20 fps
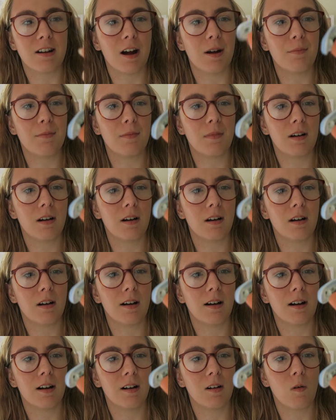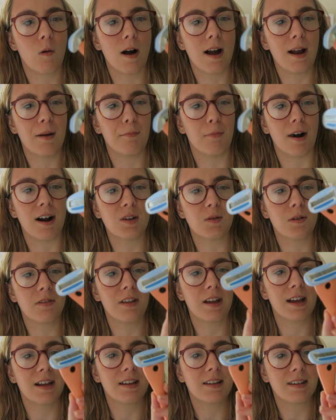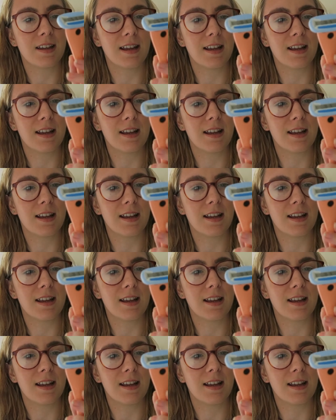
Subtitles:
I'm quite impressed with this.